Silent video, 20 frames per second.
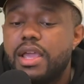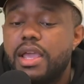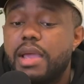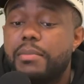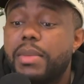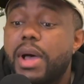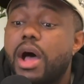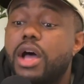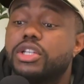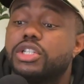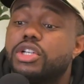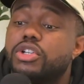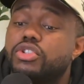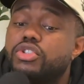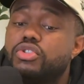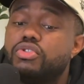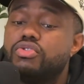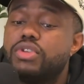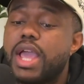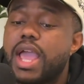But also
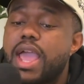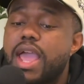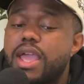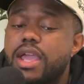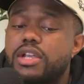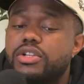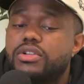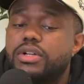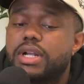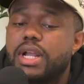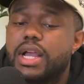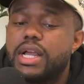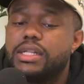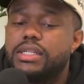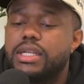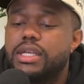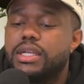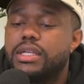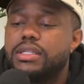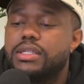too, to add extra
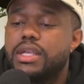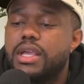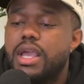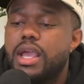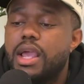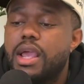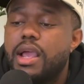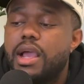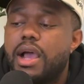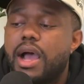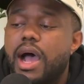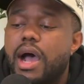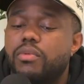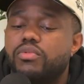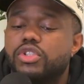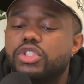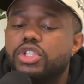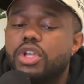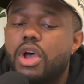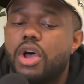context, I
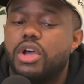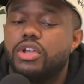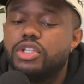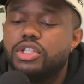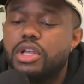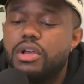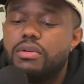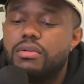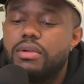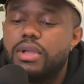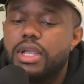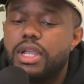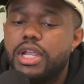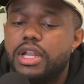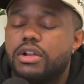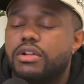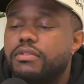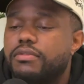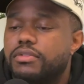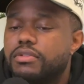was also
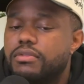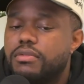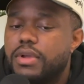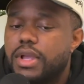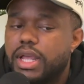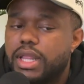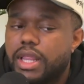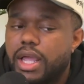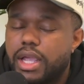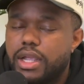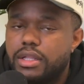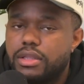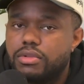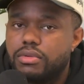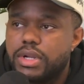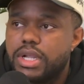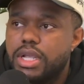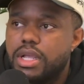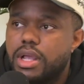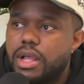interviewing at like
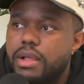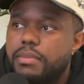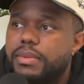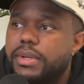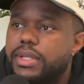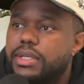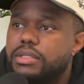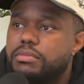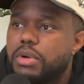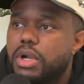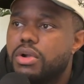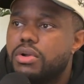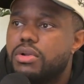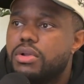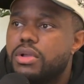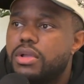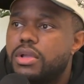3 companies, bro.